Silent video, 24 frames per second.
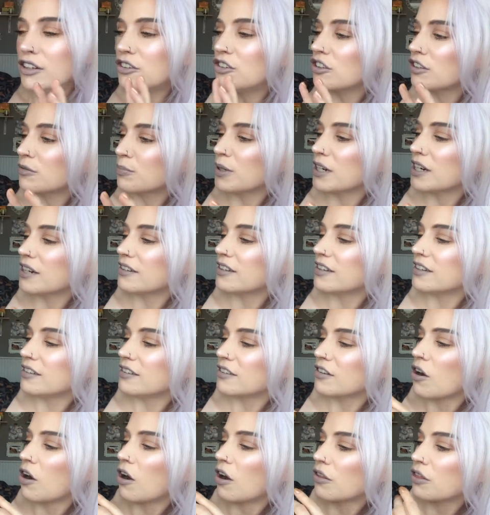just because it's
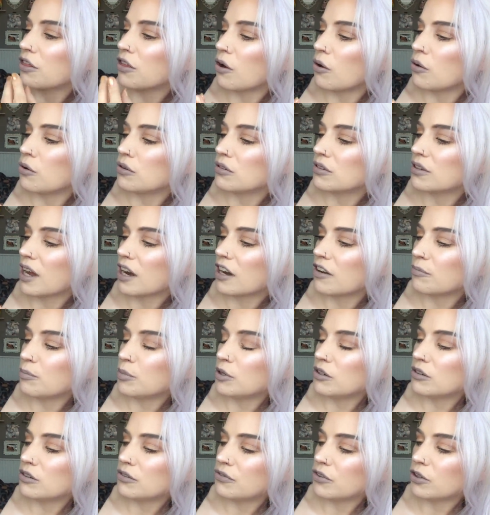got those kind of
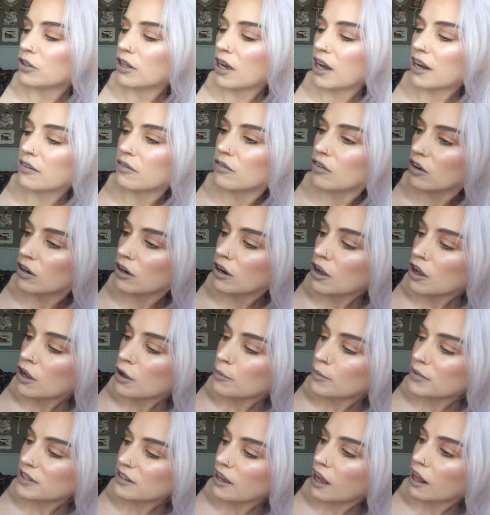beautiful kind of
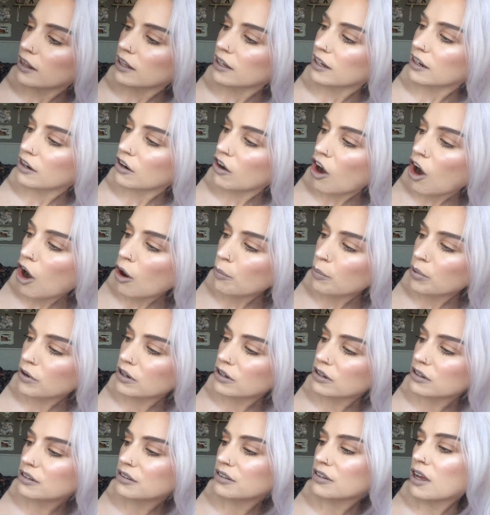metallic
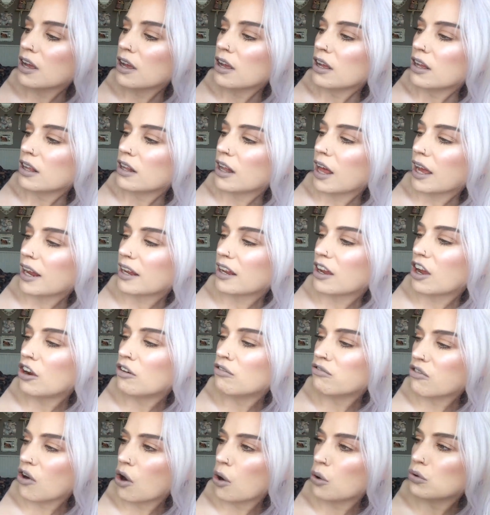coppers, like a
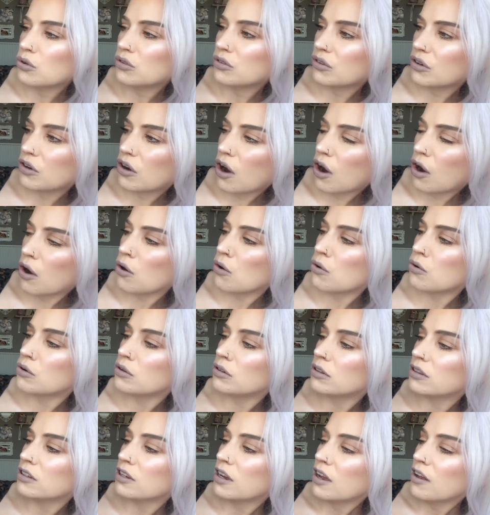rose
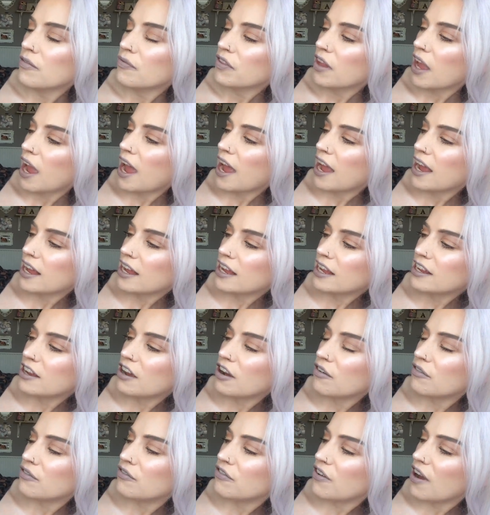gold, a
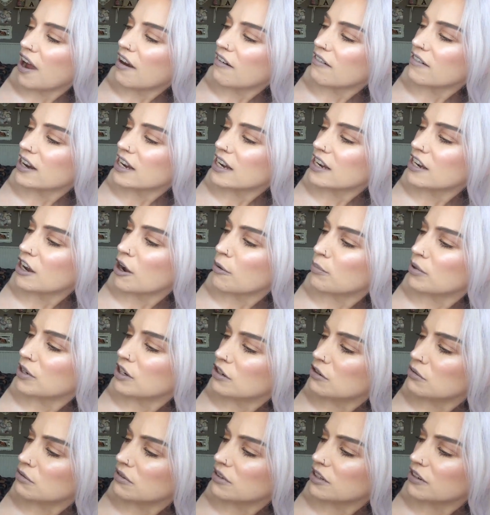very
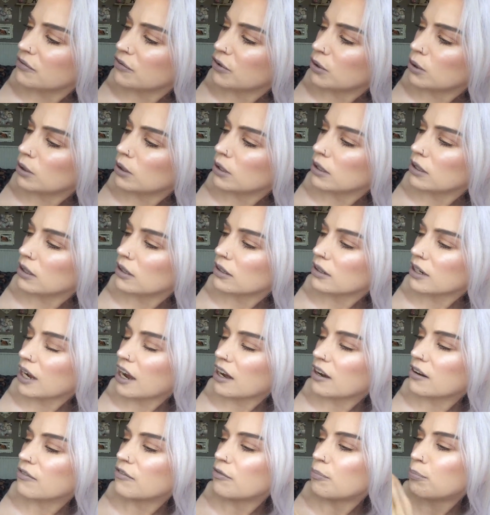beautiful
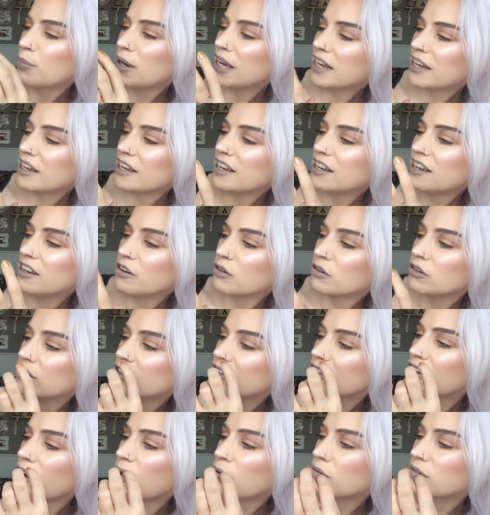kind of pinky
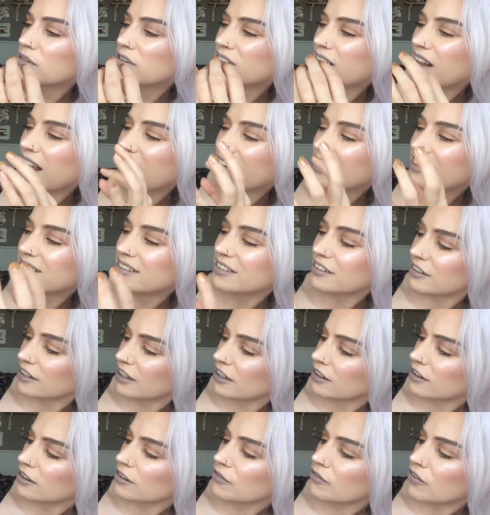undertoned like
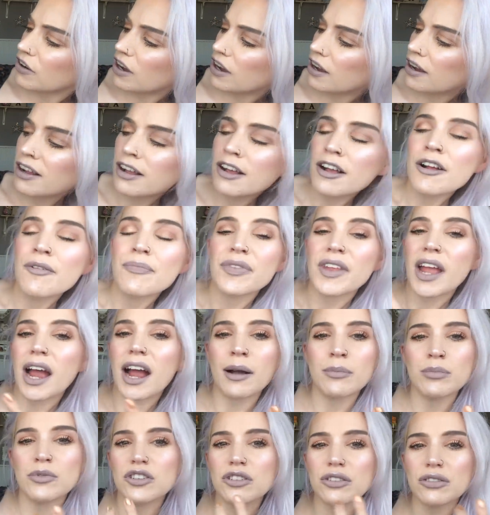silver.
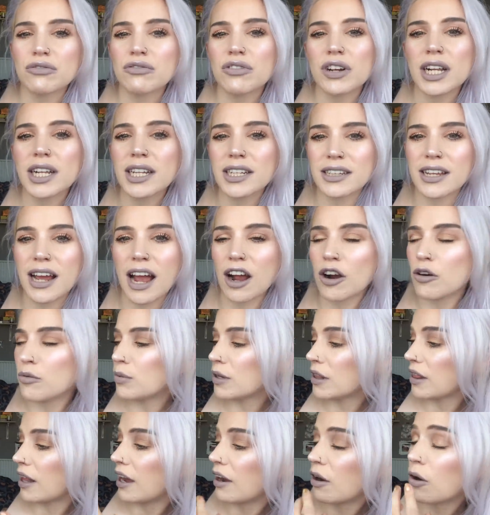I'm just really down
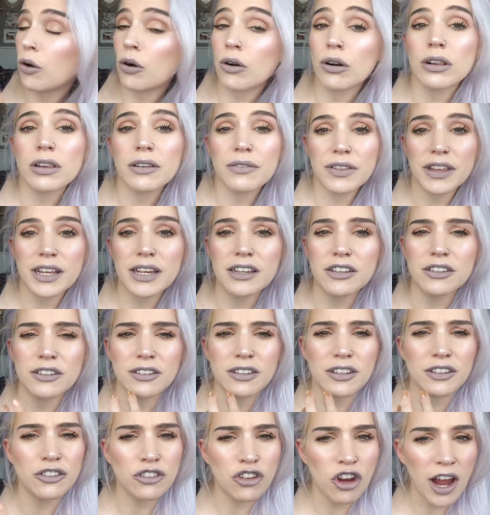with like all of these
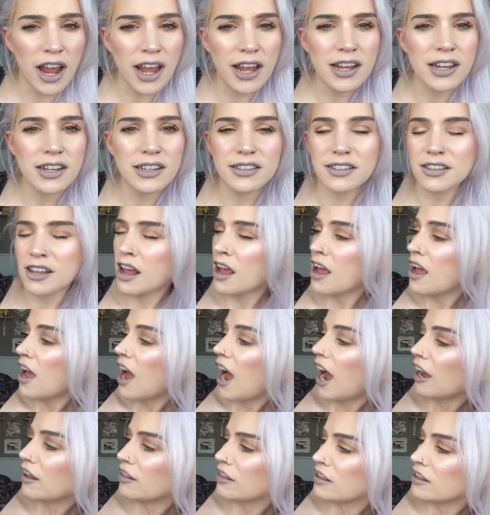shades.
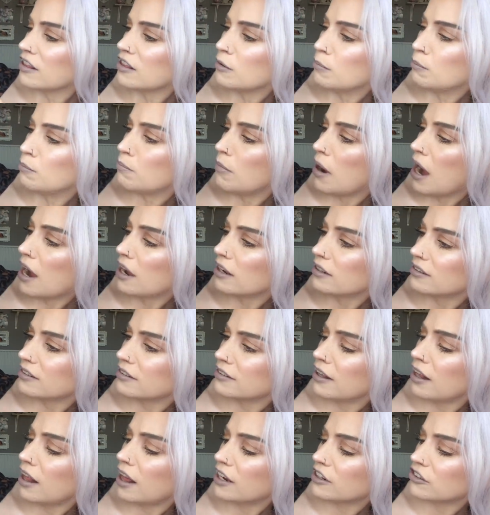I think the matte
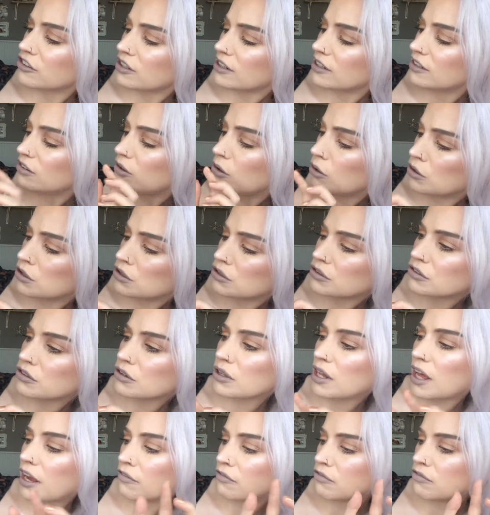selection is also
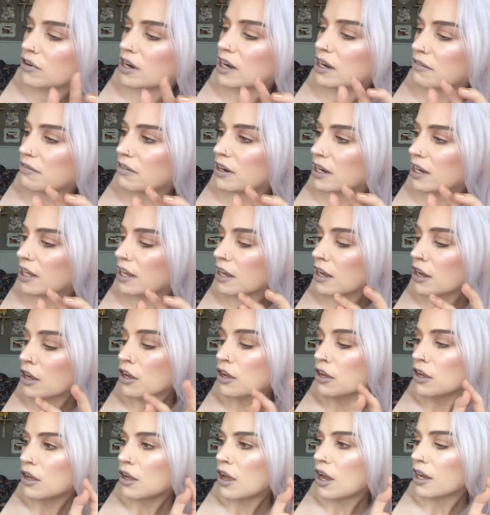like really really
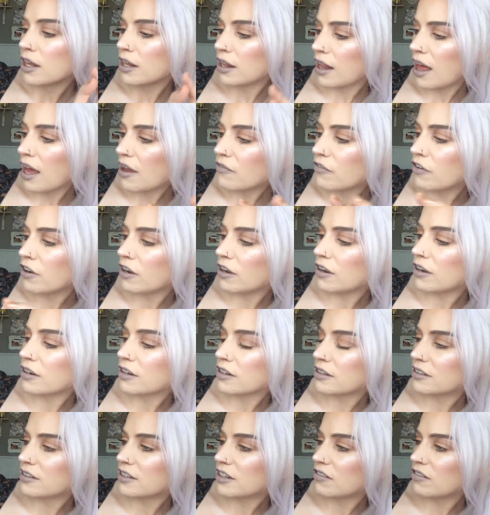clever
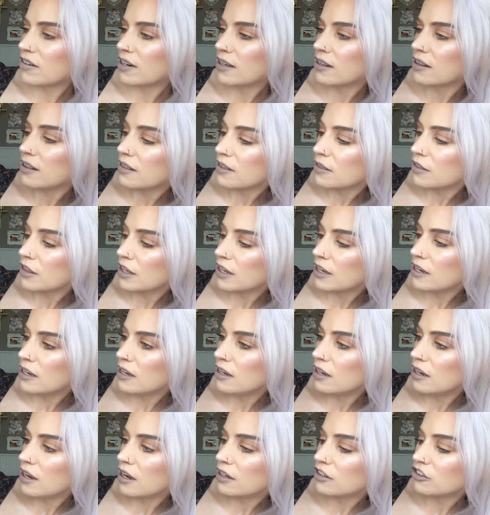considering
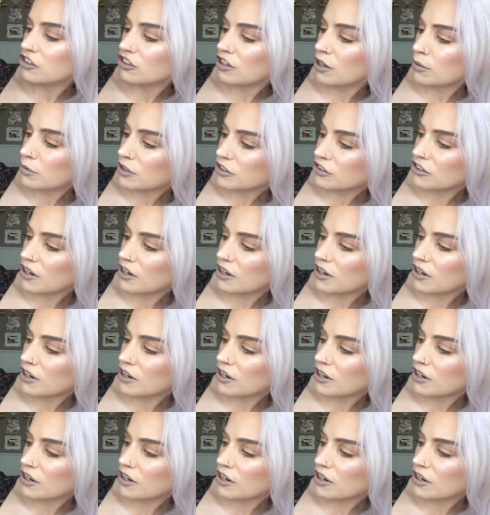the shimmer